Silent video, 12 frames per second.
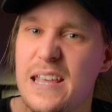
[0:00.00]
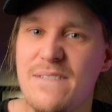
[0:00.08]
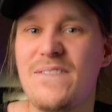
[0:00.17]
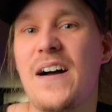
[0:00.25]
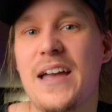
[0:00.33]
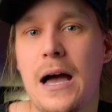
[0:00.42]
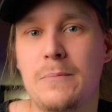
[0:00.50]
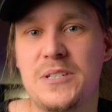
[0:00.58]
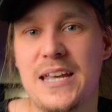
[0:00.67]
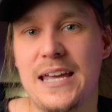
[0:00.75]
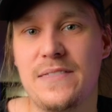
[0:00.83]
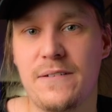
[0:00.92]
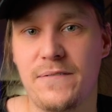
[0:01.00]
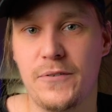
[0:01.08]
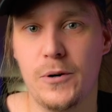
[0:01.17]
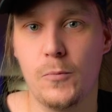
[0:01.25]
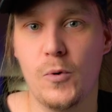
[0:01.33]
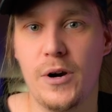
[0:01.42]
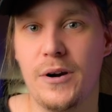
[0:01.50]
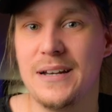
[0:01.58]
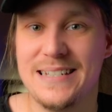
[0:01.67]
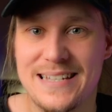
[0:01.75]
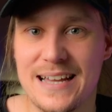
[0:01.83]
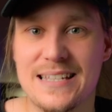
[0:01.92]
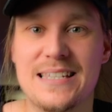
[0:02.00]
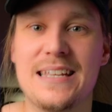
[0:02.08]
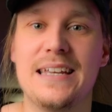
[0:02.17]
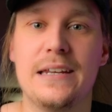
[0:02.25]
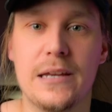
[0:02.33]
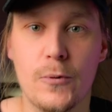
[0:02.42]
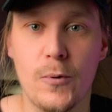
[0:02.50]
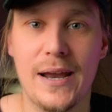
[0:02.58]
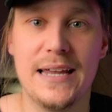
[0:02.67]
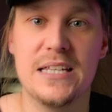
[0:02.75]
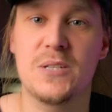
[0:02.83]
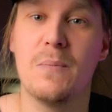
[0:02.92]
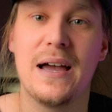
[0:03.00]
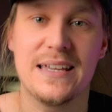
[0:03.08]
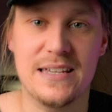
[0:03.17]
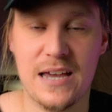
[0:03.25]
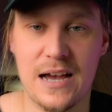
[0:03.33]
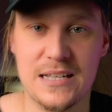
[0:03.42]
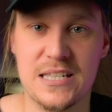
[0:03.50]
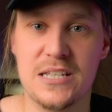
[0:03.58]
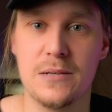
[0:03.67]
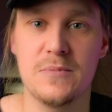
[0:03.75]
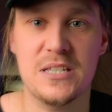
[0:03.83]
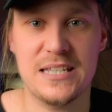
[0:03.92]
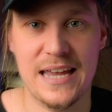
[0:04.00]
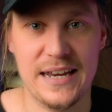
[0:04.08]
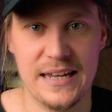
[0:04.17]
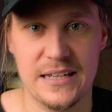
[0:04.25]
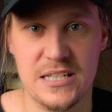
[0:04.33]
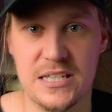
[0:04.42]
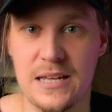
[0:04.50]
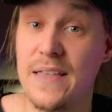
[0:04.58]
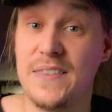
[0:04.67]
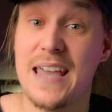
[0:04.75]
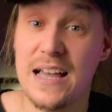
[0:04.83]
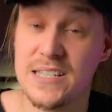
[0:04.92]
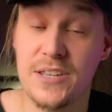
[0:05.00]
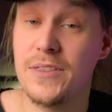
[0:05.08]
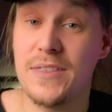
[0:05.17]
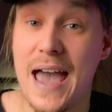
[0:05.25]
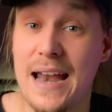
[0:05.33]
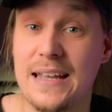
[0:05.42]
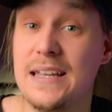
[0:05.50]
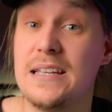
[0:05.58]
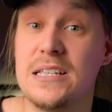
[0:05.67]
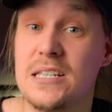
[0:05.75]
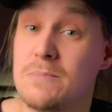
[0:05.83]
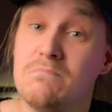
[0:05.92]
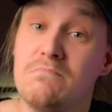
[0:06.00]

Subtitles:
if I update the firmware, does it erase my custom settings? And the answer to that is